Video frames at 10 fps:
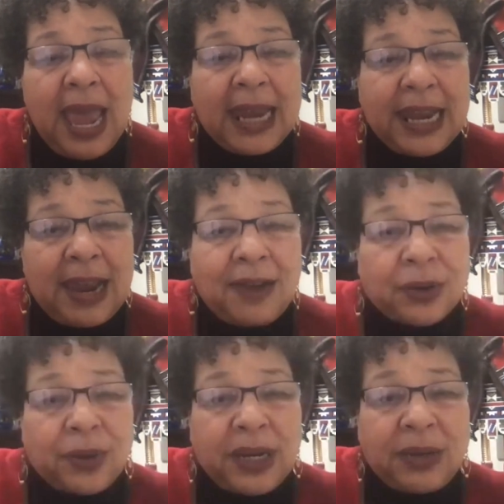at
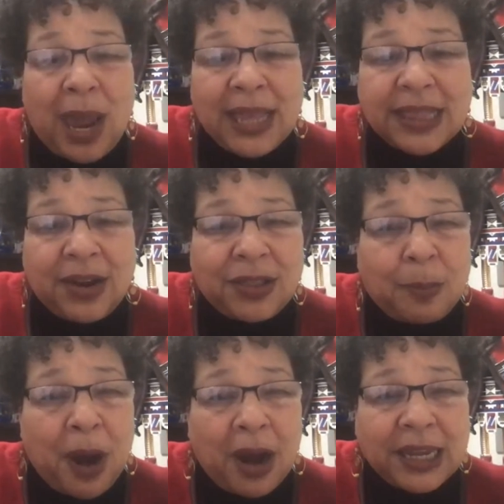Evergreen right there in the
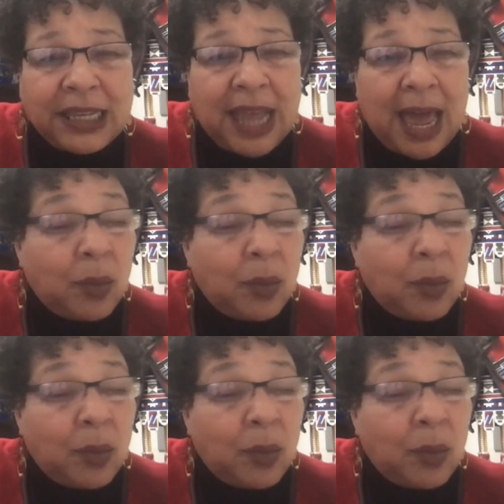parking lot,